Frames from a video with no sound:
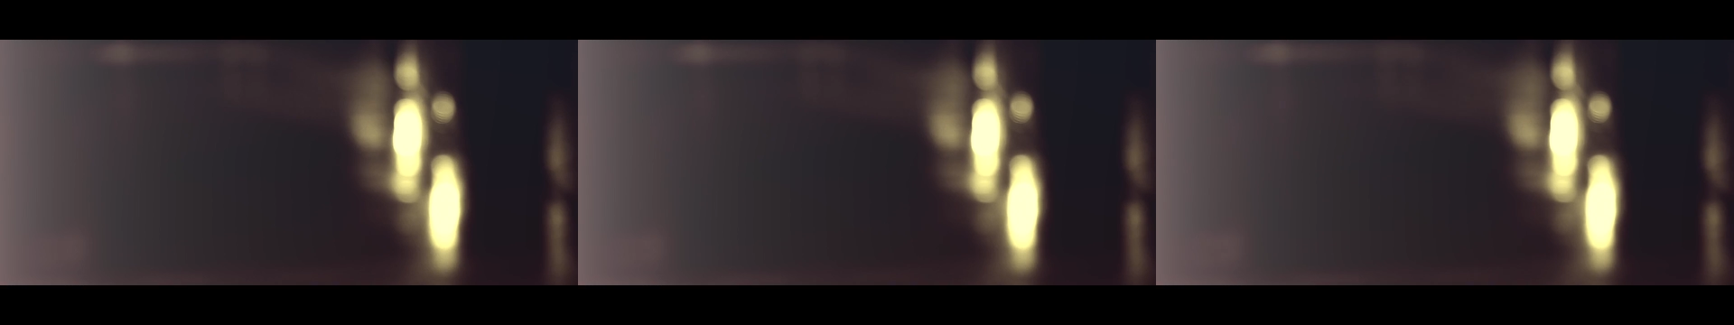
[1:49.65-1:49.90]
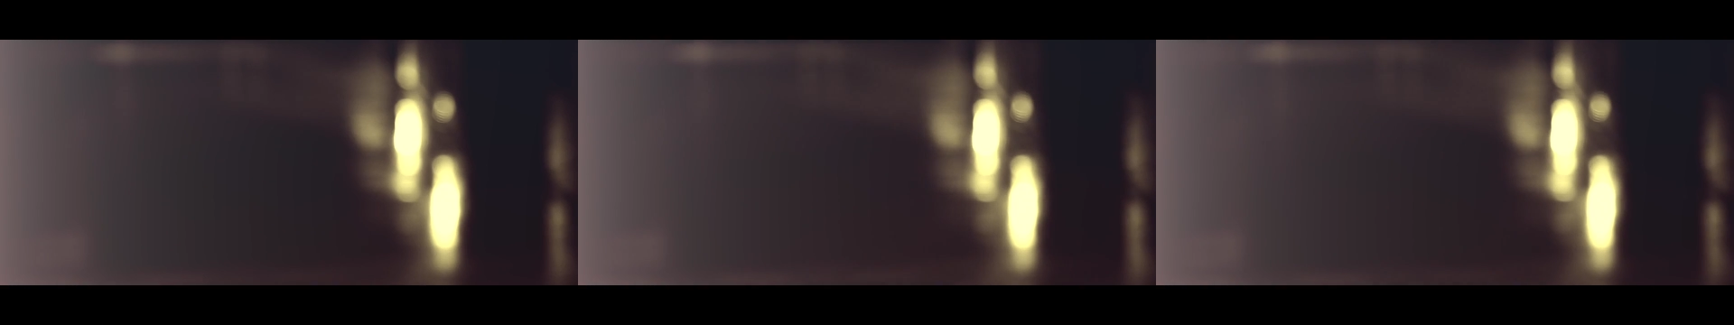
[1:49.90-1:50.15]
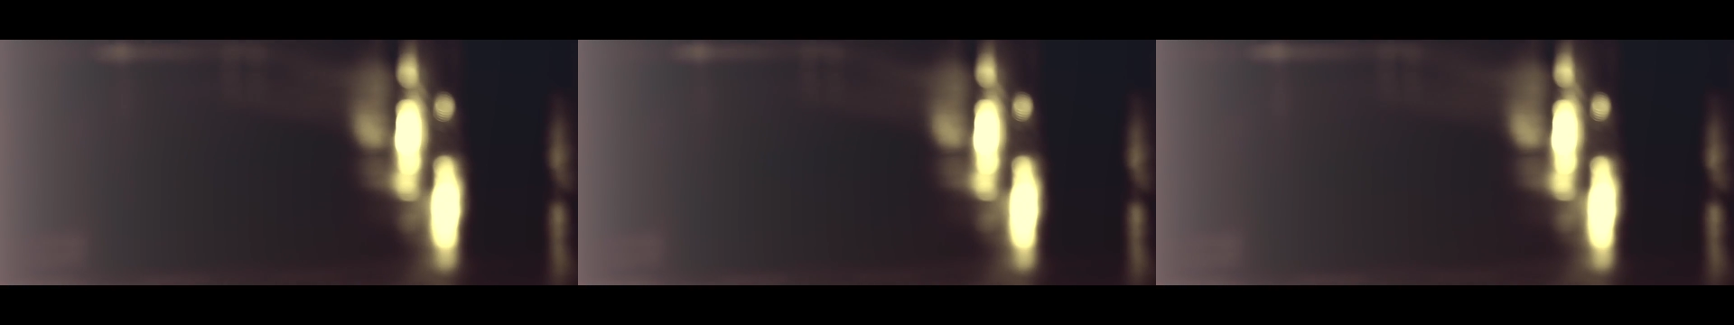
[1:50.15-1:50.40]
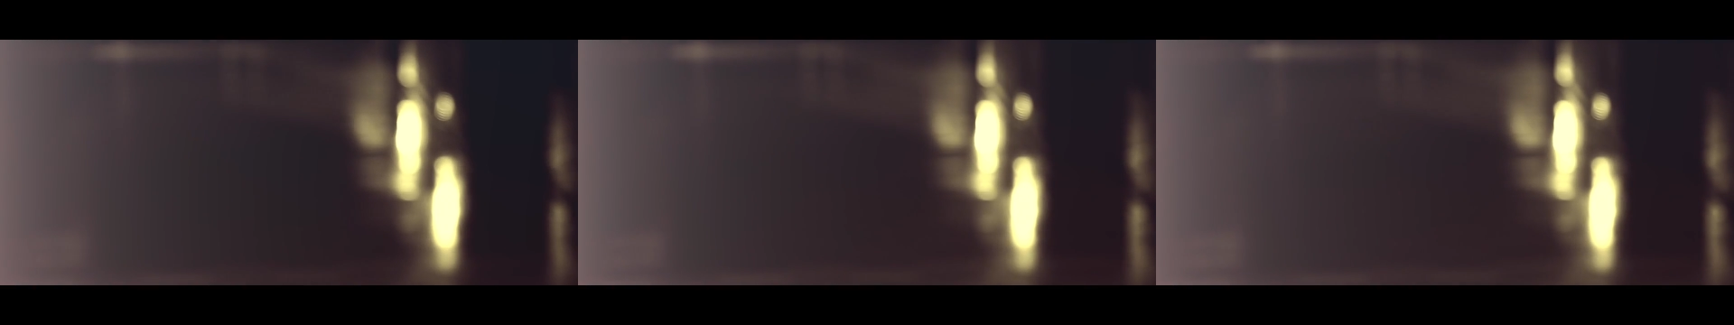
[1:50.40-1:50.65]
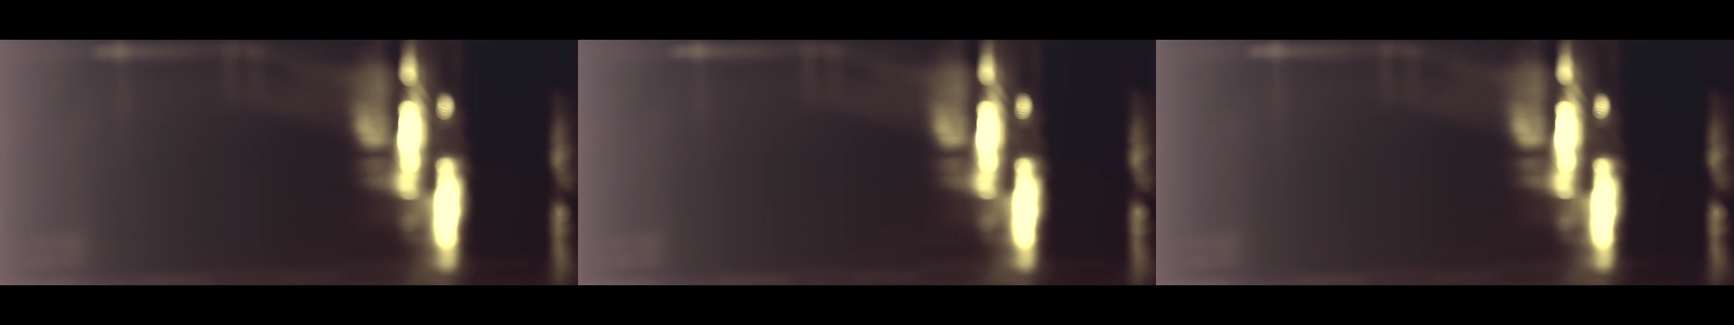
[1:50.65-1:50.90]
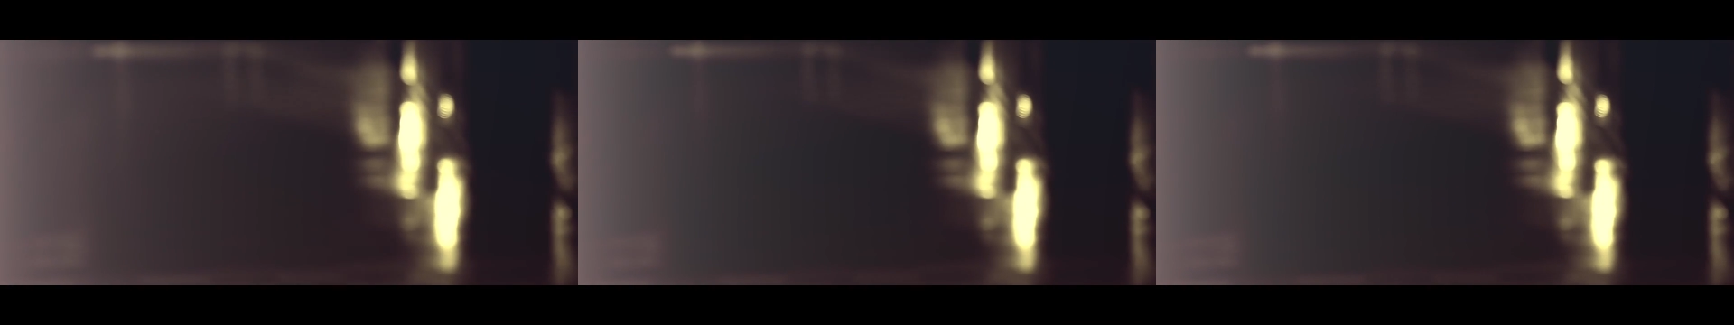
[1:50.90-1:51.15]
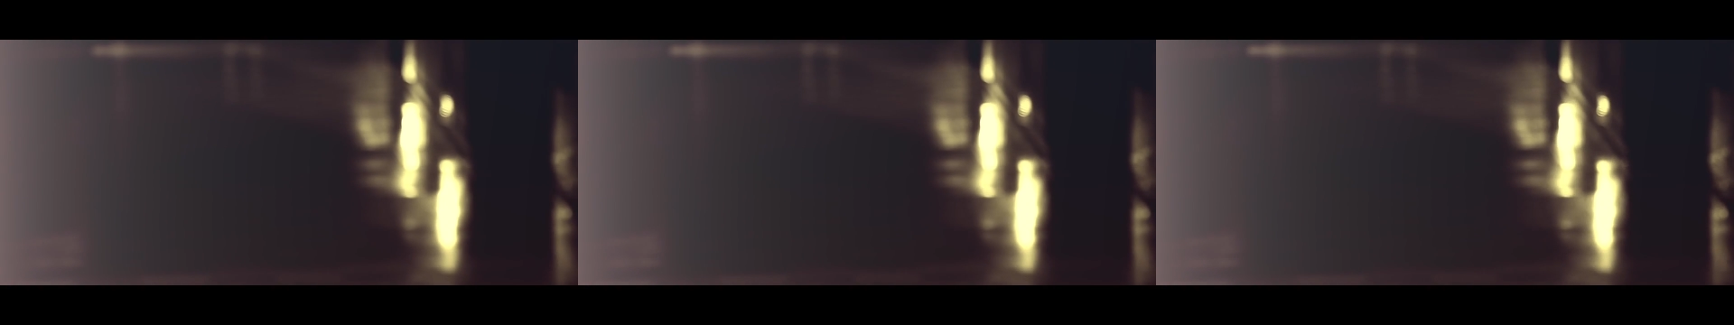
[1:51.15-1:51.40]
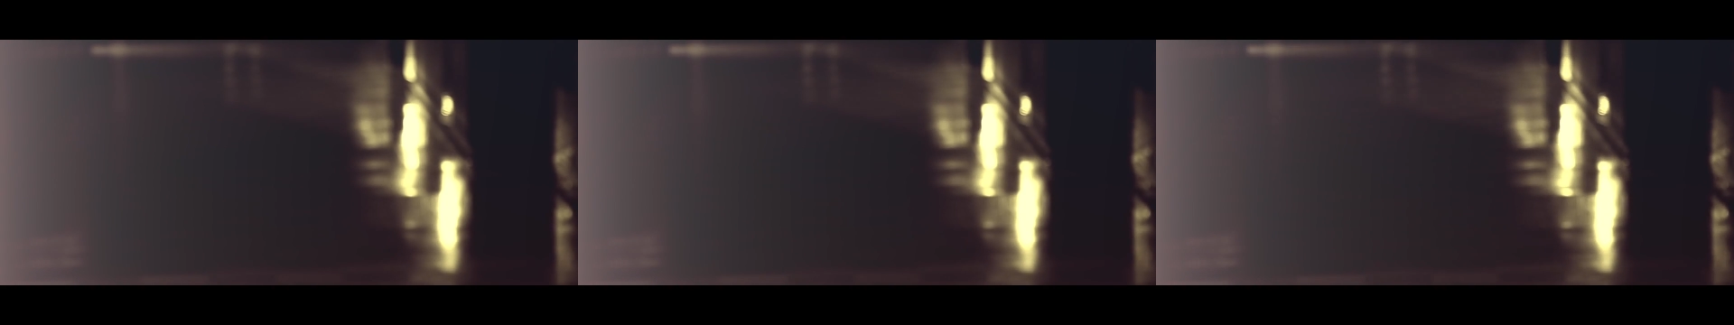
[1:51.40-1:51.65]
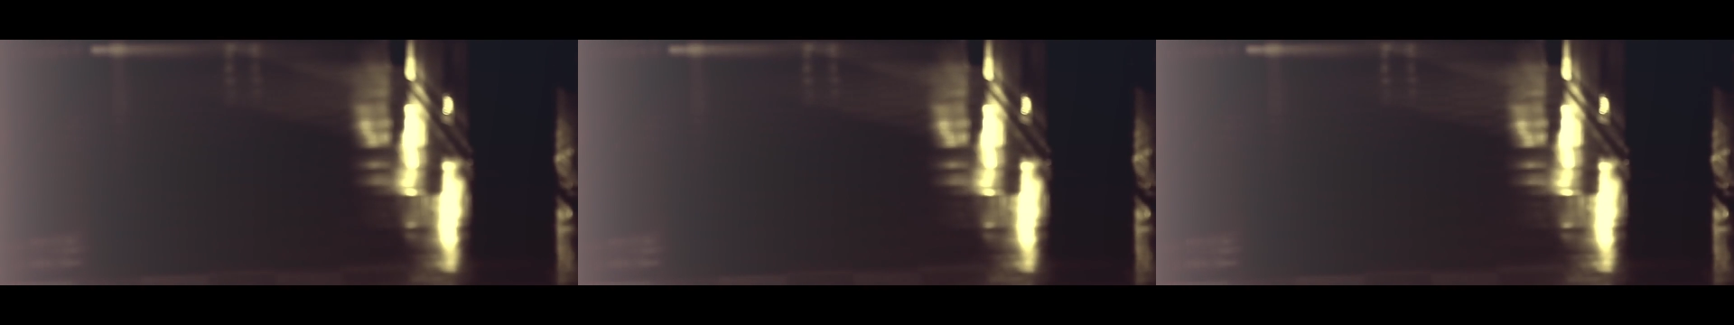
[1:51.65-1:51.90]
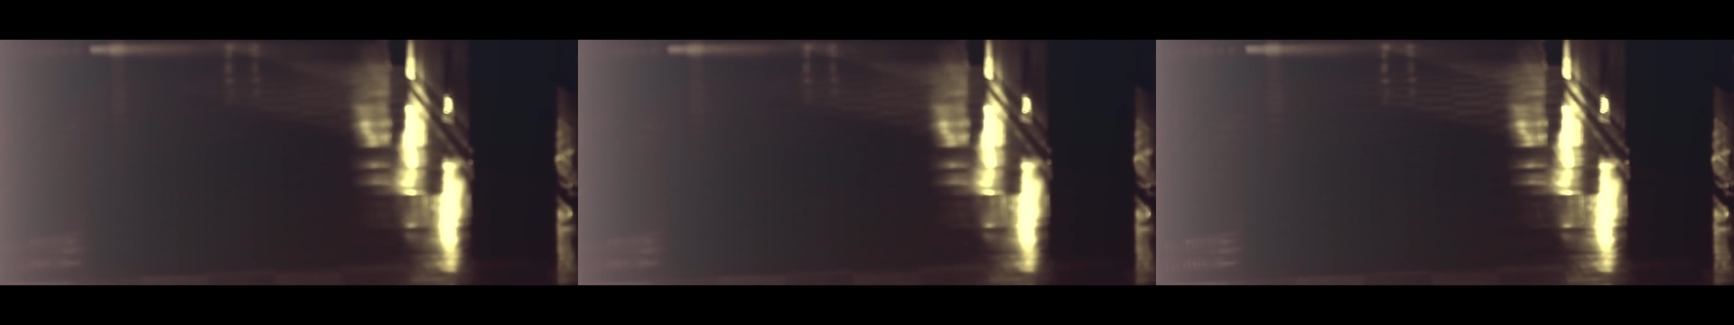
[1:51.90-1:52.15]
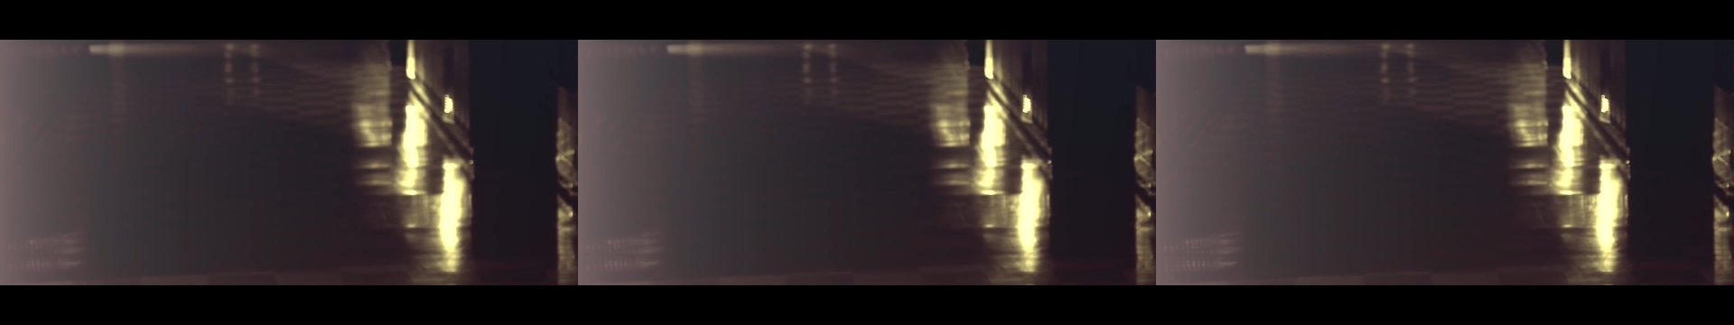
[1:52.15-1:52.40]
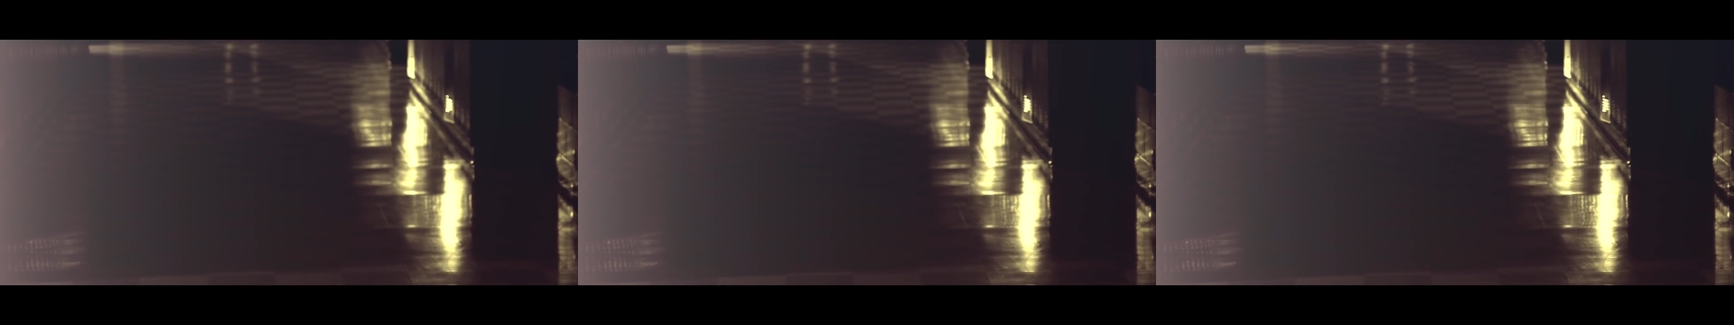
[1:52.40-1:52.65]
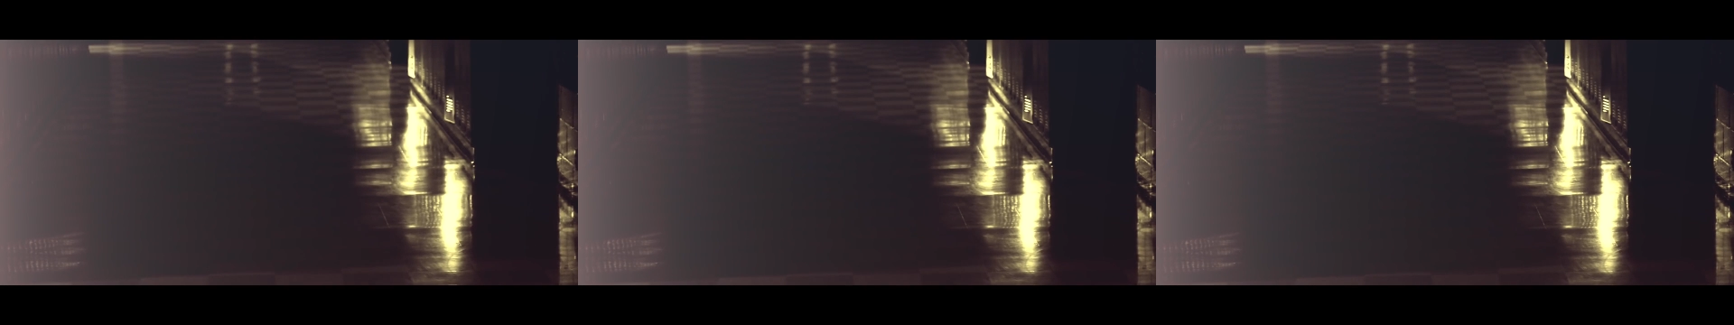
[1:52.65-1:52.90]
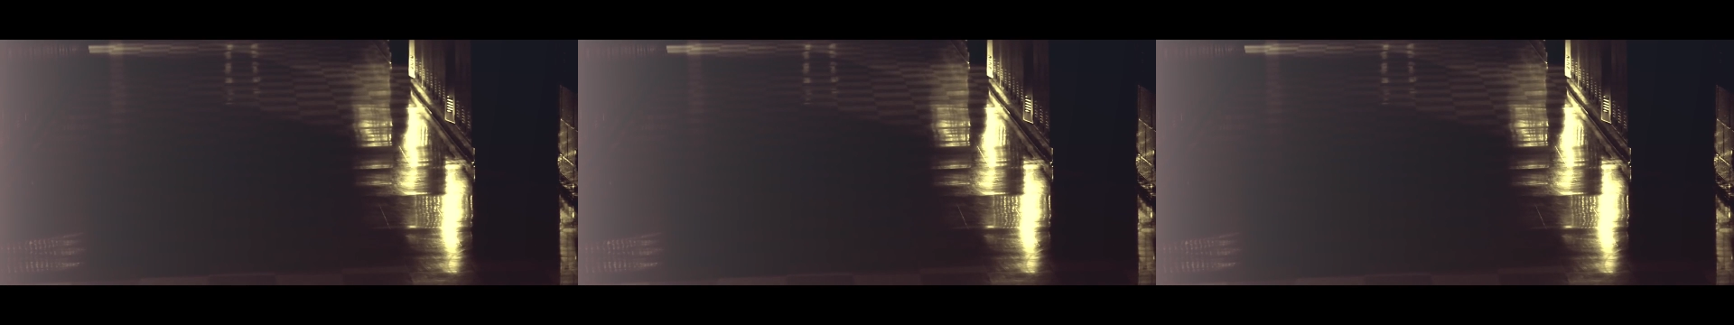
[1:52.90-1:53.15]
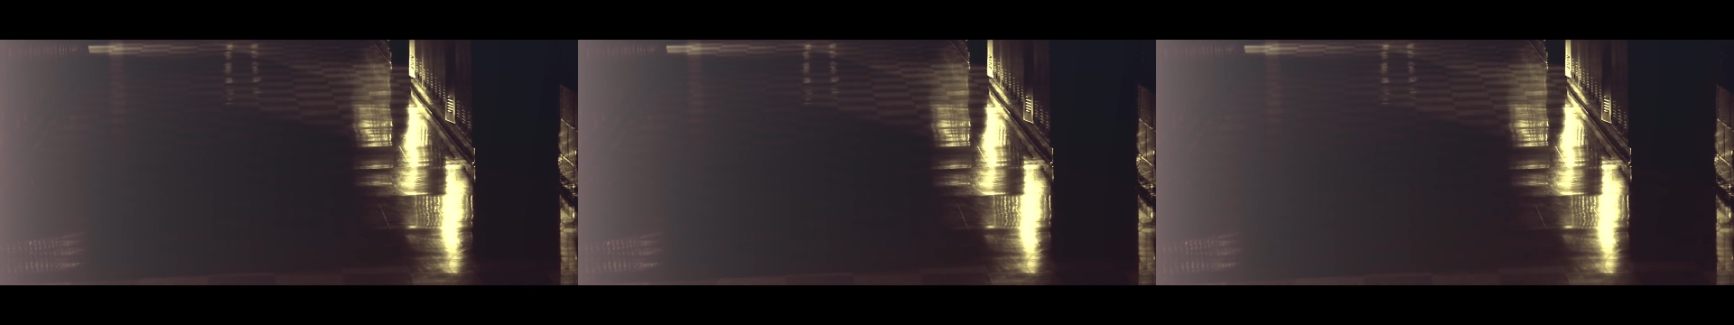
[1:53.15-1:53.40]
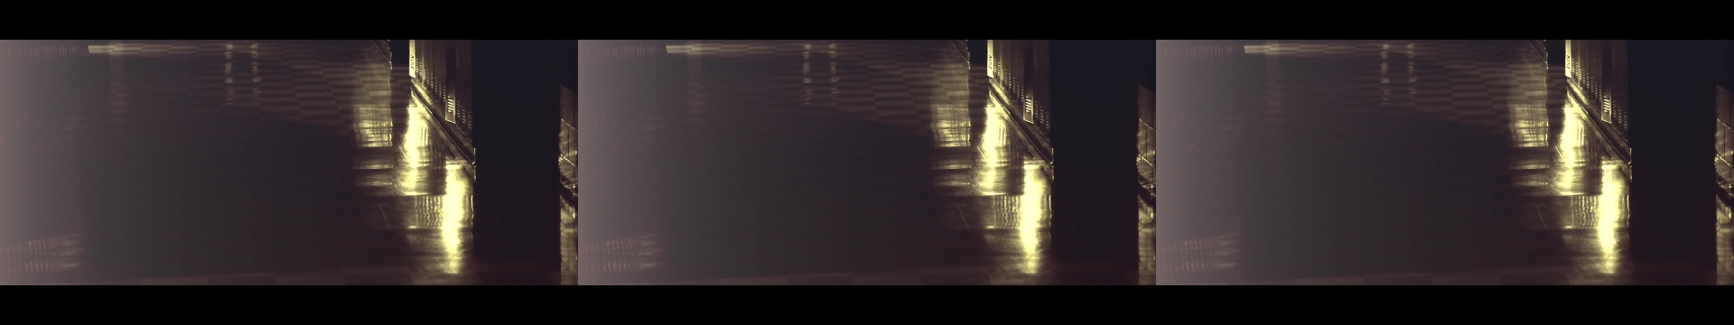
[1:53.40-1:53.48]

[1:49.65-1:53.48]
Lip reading: (no speaker visible)